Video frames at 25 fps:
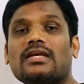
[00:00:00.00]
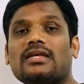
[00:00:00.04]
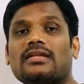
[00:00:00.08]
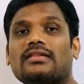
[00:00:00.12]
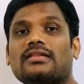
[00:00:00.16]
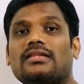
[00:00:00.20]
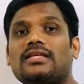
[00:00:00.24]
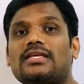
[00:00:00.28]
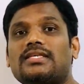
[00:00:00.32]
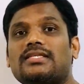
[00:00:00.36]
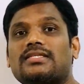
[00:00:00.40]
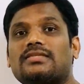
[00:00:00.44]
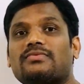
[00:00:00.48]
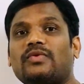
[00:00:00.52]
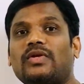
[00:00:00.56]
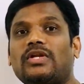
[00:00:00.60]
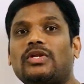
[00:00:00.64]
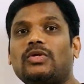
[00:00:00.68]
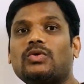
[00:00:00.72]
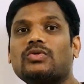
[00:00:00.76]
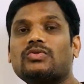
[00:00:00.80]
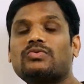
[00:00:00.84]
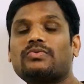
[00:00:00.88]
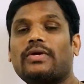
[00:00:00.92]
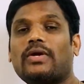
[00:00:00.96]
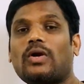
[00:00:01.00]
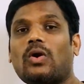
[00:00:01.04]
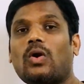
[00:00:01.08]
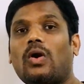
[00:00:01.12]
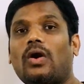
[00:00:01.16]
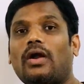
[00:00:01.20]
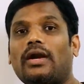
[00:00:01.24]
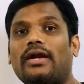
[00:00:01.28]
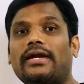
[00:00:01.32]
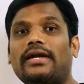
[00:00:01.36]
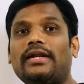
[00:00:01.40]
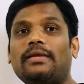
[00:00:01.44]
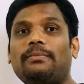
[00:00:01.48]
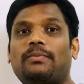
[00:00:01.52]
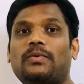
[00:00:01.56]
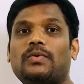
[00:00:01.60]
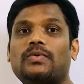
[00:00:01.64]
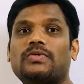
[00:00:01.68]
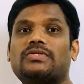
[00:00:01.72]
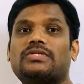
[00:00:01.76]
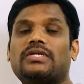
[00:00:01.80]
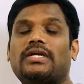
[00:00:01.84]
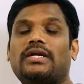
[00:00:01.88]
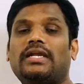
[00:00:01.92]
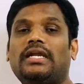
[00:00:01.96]
These videos were already
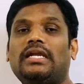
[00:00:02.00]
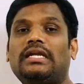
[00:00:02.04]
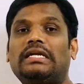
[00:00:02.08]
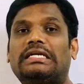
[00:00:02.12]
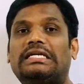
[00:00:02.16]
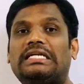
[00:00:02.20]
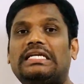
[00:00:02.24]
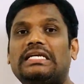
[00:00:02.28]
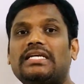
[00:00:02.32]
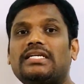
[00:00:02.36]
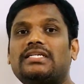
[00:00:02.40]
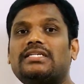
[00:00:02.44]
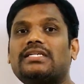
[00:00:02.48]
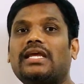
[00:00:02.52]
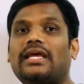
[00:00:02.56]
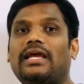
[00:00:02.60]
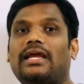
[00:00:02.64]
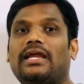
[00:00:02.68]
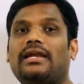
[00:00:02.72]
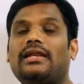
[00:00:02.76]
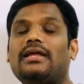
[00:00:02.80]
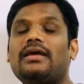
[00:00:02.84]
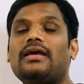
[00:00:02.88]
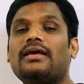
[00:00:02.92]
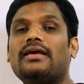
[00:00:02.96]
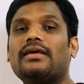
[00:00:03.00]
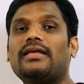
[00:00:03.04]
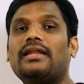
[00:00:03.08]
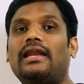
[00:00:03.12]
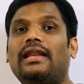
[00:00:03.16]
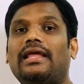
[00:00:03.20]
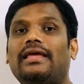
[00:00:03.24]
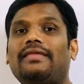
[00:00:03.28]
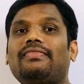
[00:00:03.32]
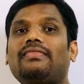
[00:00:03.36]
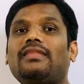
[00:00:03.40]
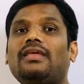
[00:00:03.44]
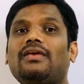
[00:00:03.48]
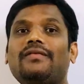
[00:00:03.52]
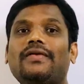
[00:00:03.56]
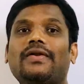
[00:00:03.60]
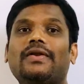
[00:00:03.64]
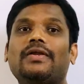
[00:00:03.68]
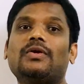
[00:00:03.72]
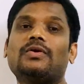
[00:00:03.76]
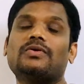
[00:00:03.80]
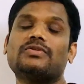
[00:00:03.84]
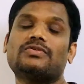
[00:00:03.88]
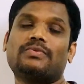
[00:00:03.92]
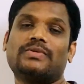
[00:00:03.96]
posted in detail, lengthy
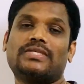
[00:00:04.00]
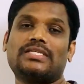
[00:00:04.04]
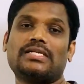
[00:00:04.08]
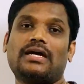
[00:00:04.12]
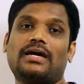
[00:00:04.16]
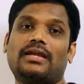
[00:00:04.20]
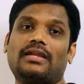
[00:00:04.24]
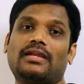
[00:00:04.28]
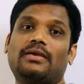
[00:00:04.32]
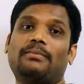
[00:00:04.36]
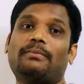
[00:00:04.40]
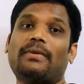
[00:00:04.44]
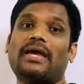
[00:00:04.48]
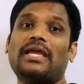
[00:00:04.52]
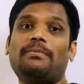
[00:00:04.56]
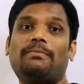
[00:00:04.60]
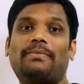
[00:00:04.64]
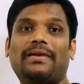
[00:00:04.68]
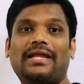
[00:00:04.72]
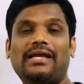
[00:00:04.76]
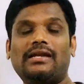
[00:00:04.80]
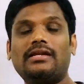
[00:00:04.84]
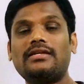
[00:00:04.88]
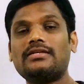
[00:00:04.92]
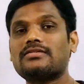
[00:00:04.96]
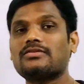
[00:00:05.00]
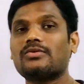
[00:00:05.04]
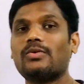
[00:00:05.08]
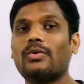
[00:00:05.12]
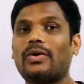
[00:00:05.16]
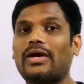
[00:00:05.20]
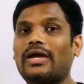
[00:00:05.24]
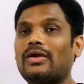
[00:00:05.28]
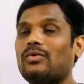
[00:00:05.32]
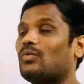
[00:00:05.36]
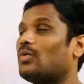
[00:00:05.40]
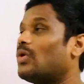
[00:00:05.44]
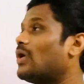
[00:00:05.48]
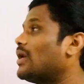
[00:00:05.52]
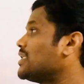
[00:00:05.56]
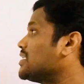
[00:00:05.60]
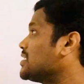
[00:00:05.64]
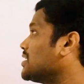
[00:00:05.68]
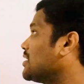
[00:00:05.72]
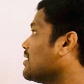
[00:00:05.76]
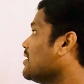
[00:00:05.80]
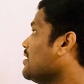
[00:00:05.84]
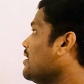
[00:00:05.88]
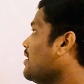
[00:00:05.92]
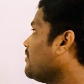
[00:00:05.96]
videos which are in my playlist. Go and watch it.